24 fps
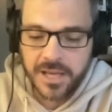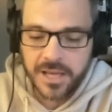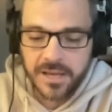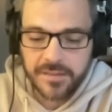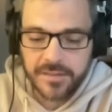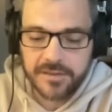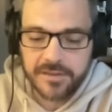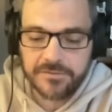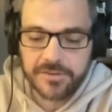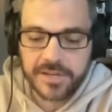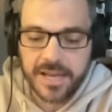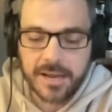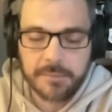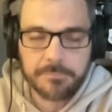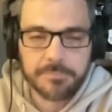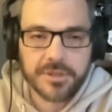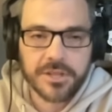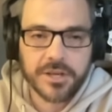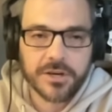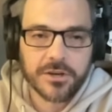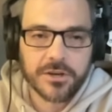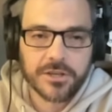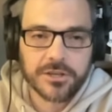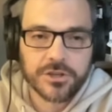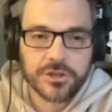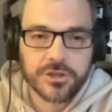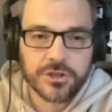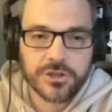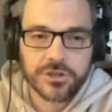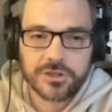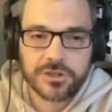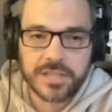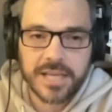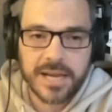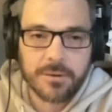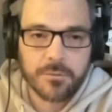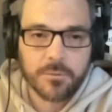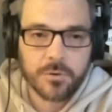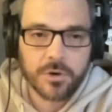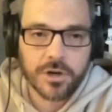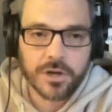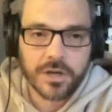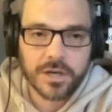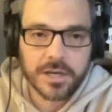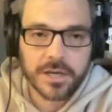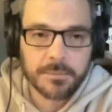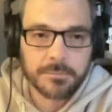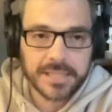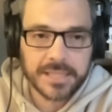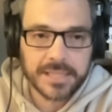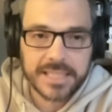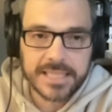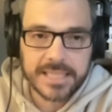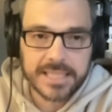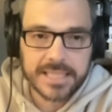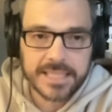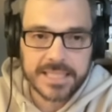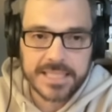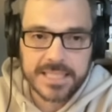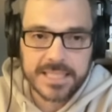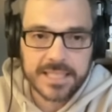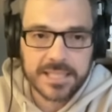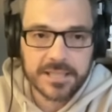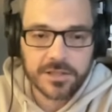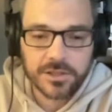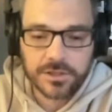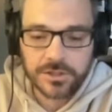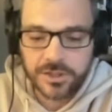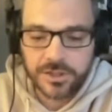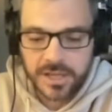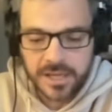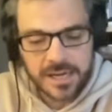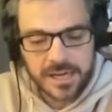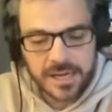They've kept their internal network completely sealed,